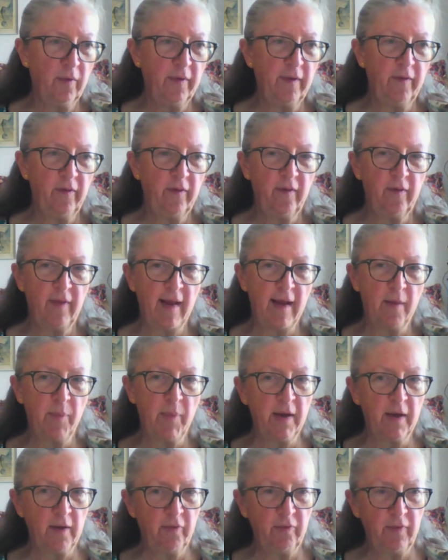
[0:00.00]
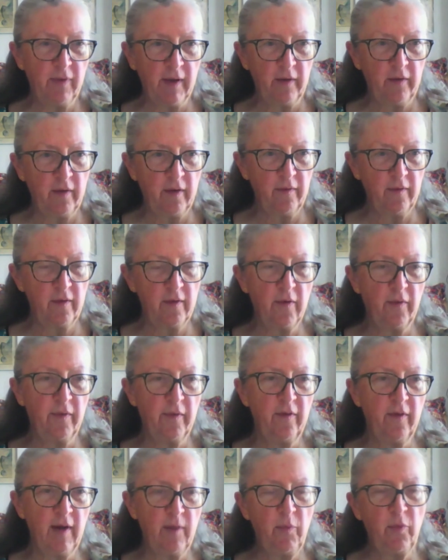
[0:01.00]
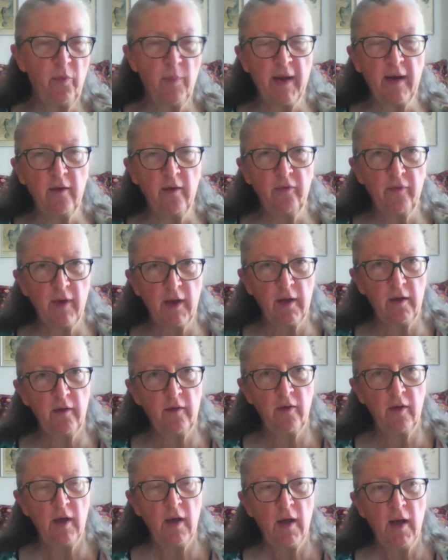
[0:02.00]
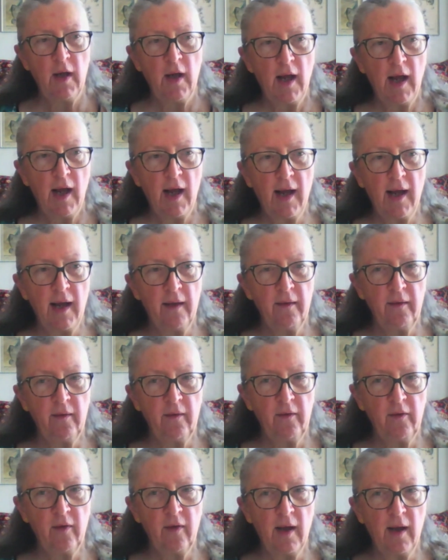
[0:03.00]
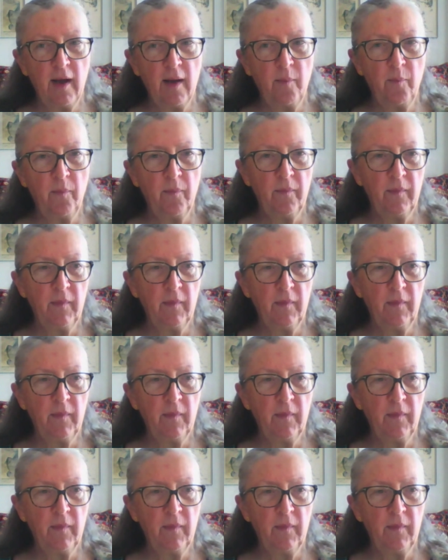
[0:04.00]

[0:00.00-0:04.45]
After all, this is their benefit, it's not the scheme's benefit. And